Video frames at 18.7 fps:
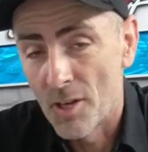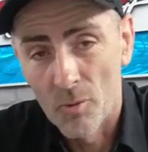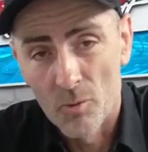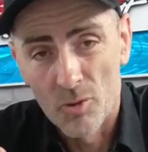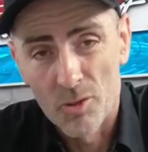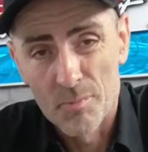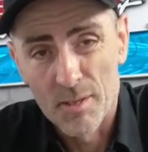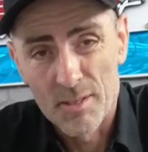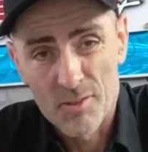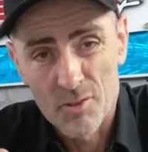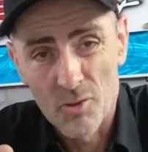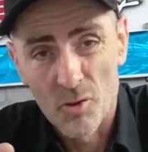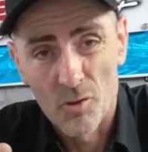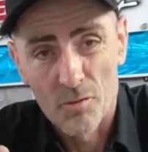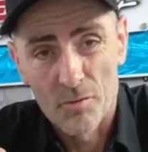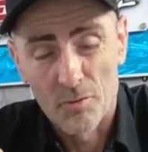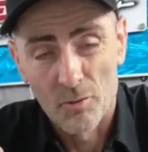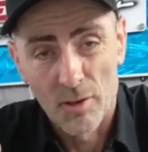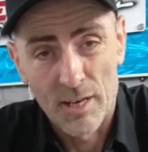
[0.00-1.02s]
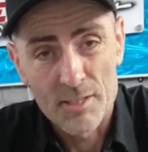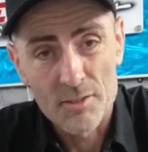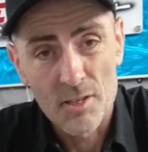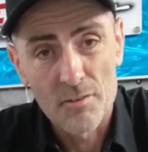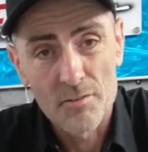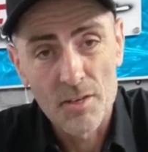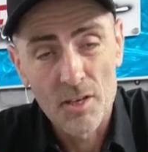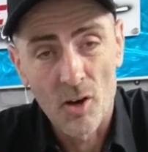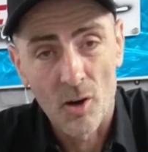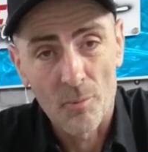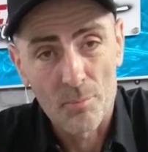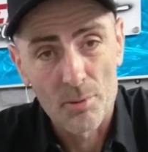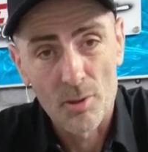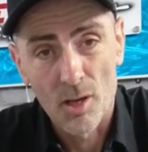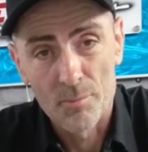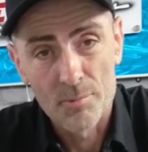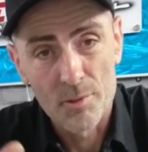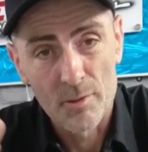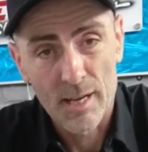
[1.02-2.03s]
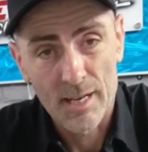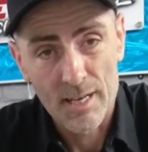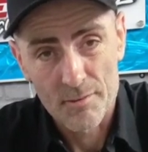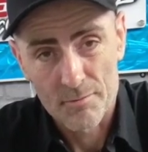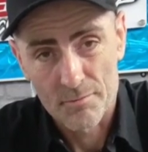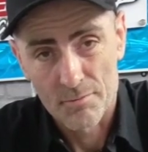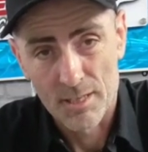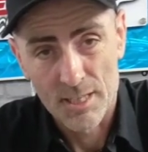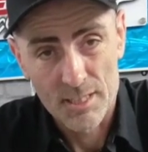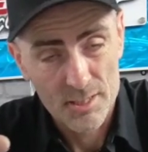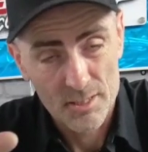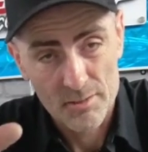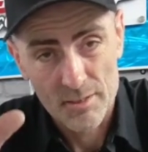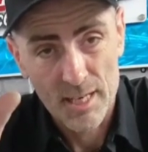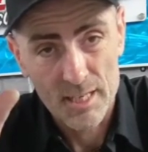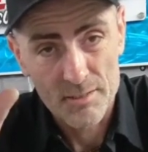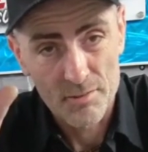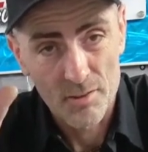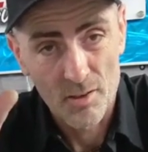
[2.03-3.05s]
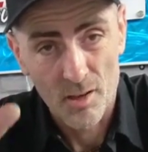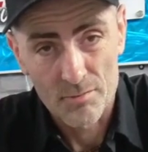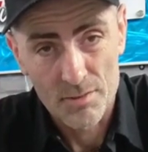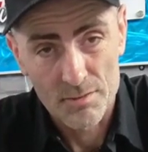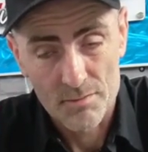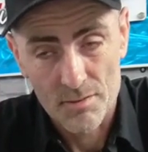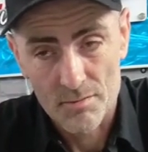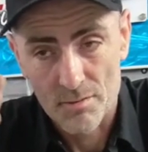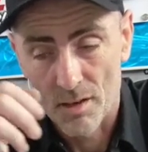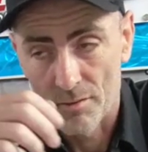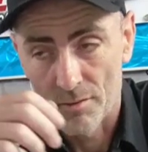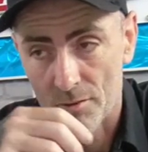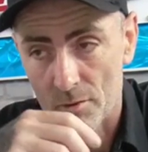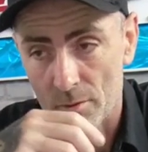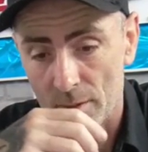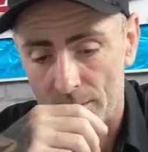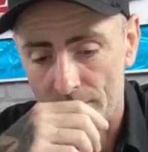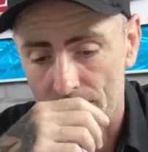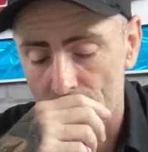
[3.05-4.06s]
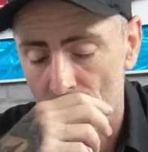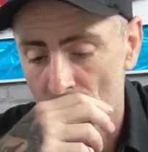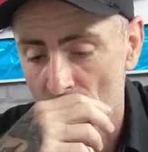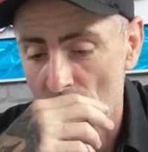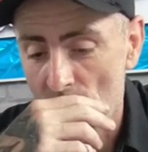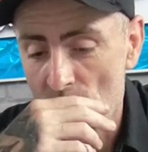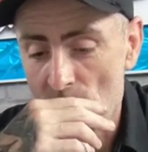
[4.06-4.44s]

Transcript: So it would have been sort of free. So if you got Prime, you get it free. So you get it for like 55 quid.